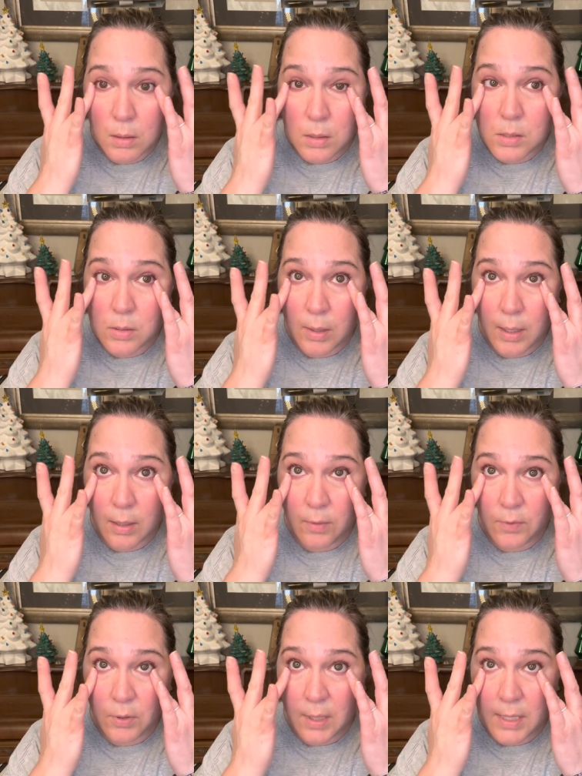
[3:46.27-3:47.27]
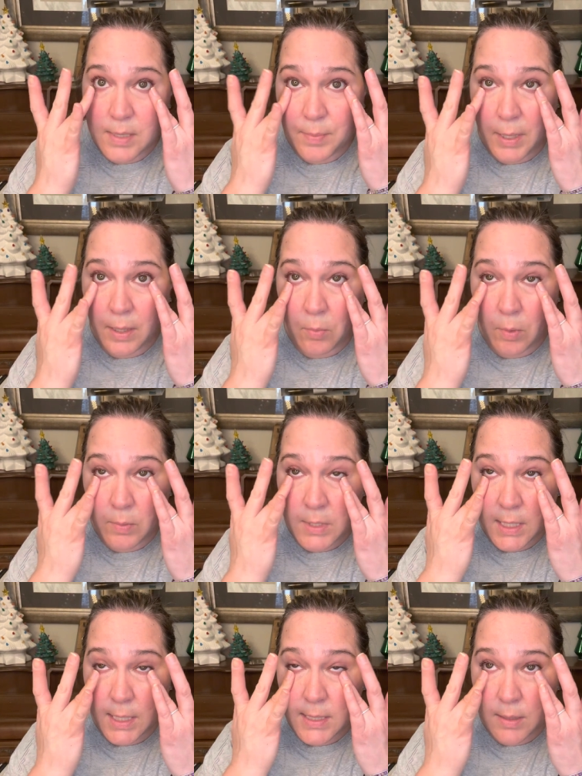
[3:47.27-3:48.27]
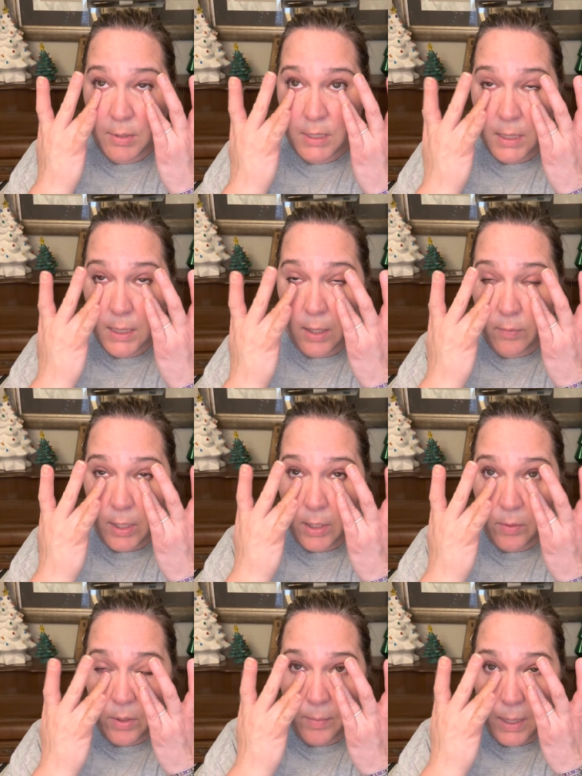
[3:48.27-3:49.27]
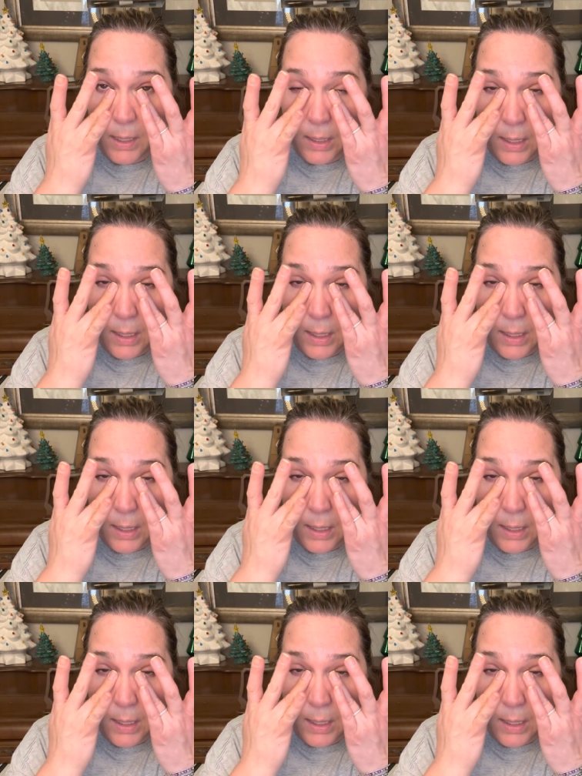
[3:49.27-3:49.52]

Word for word: So how have you guys been? When was the last time I did a Get Ready With Me?